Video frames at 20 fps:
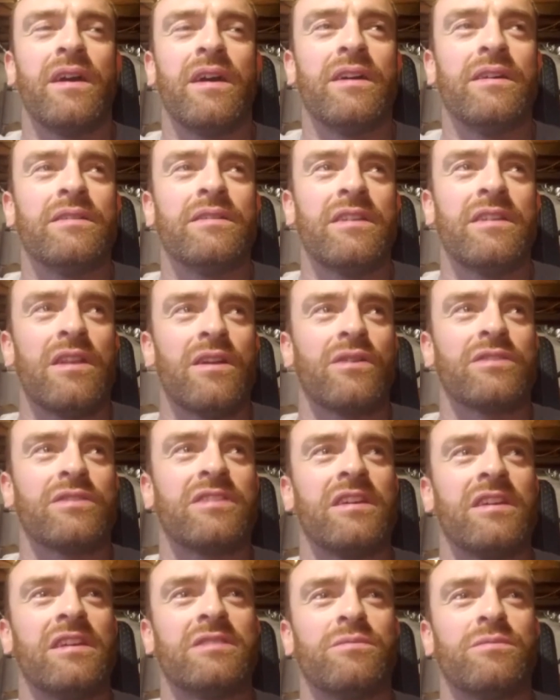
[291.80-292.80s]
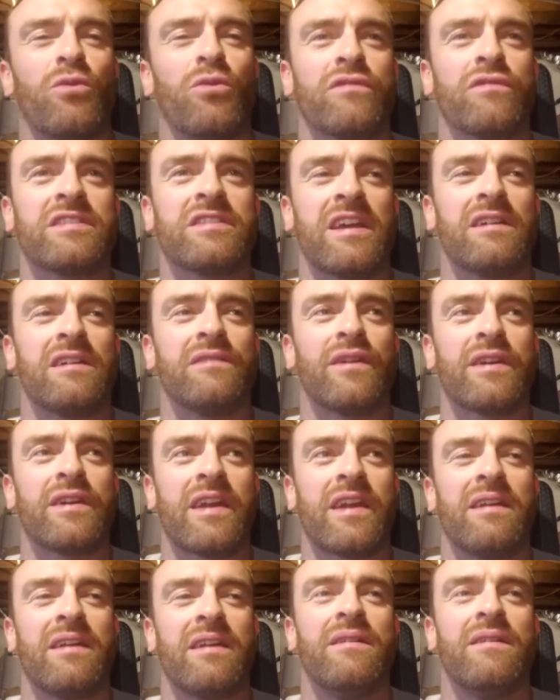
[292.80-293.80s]
you know, it's more of a tale,
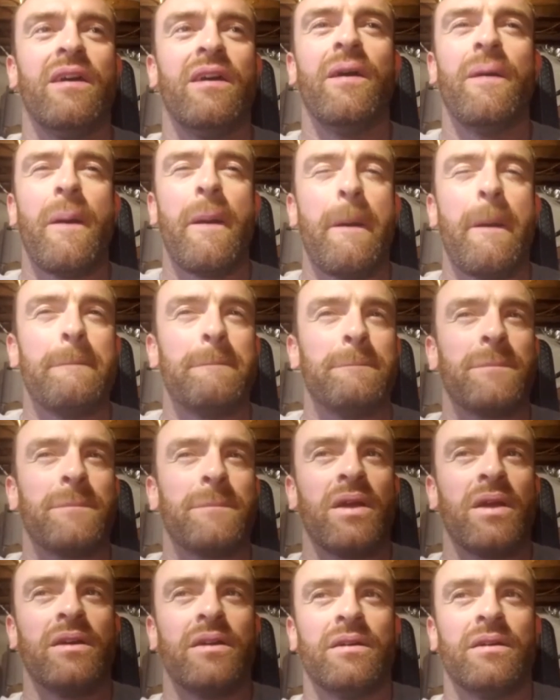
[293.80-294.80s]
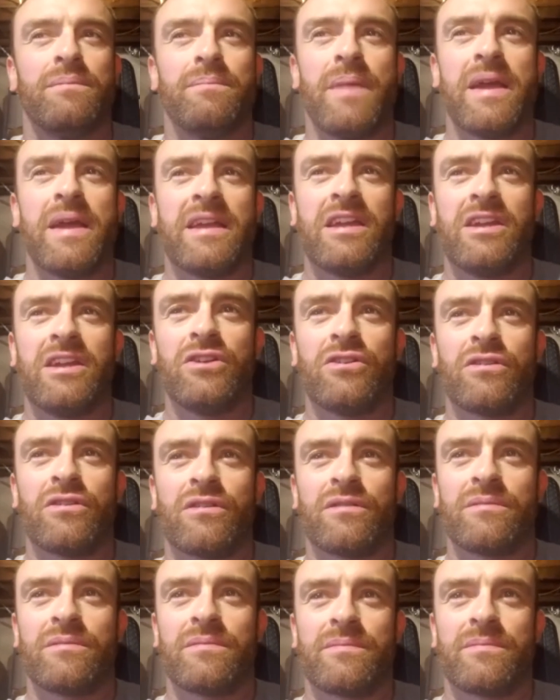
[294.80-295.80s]
like making
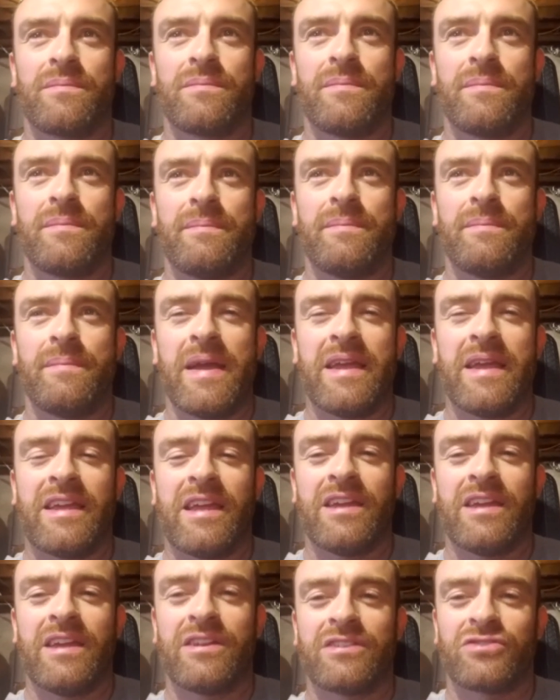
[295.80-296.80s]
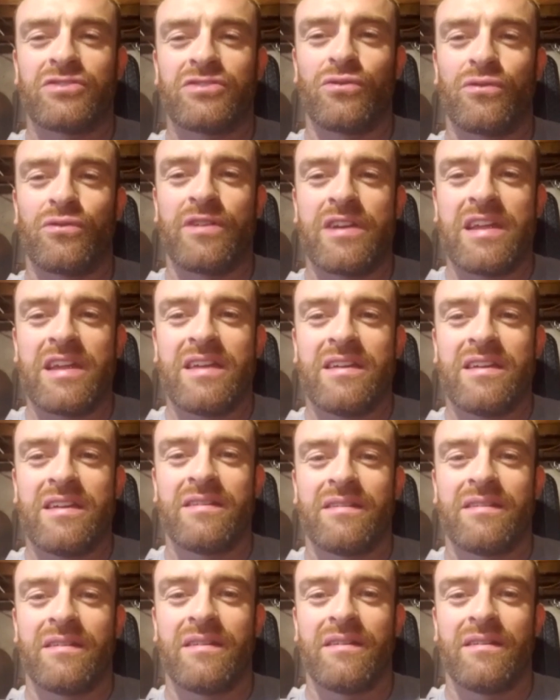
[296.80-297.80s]
your story,
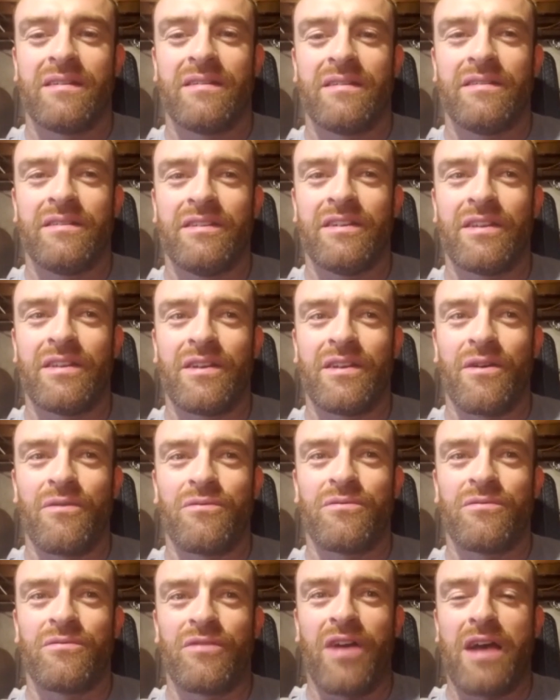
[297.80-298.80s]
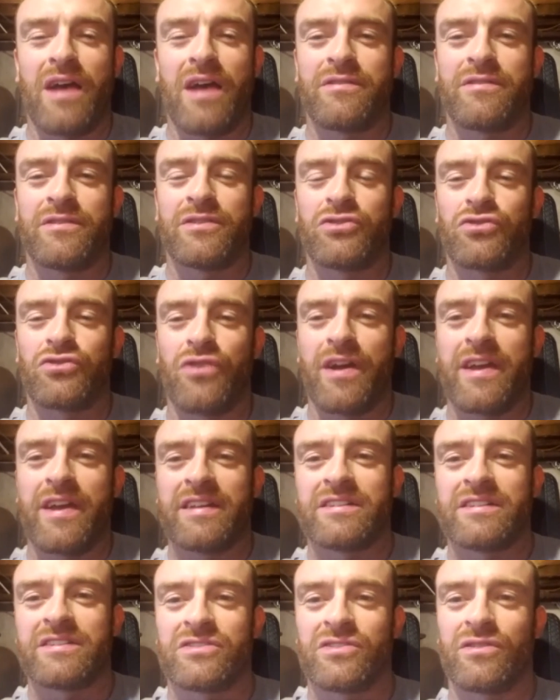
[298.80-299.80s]
you know, rather than
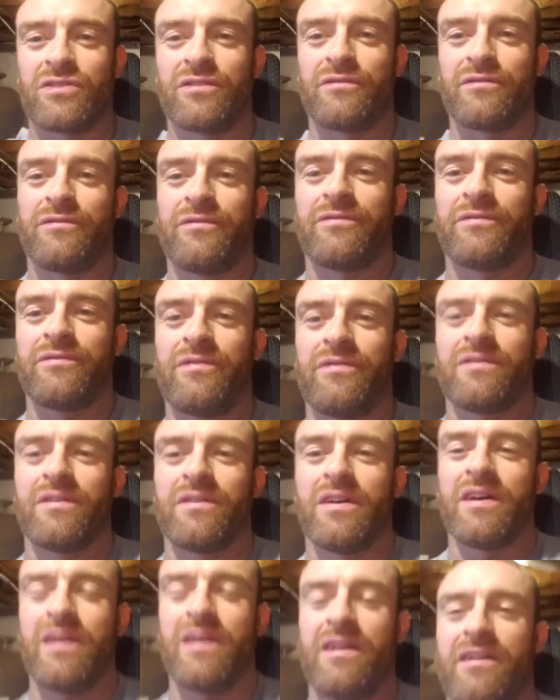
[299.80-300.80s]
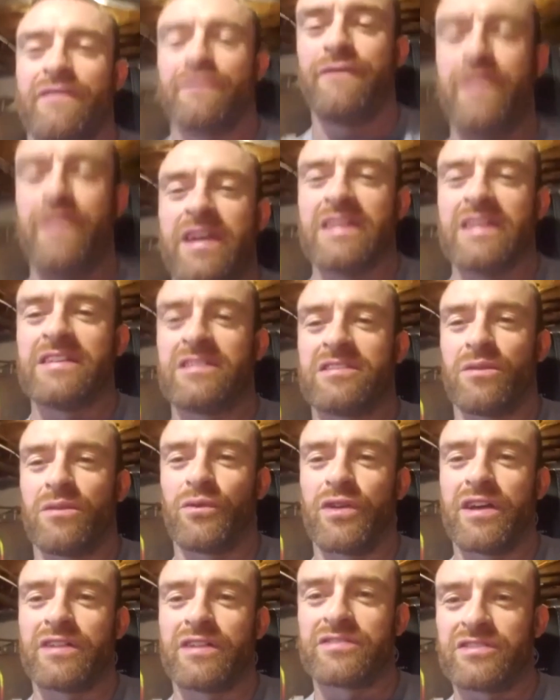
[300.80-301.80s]
trying to sort of fit into
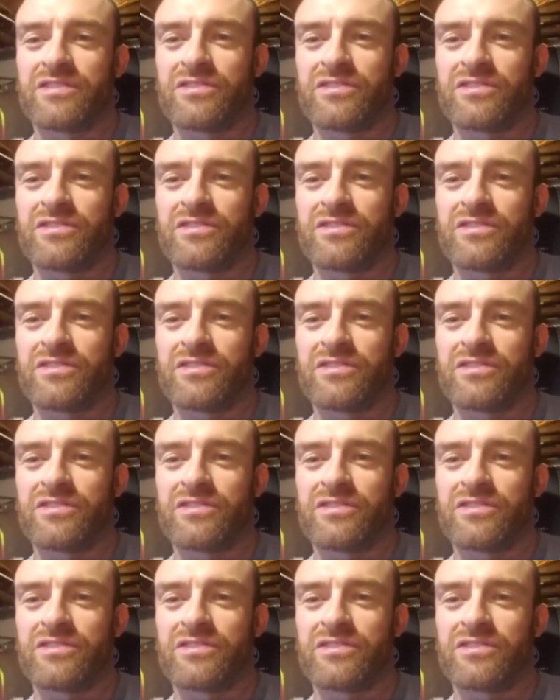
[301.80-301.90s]
someone else's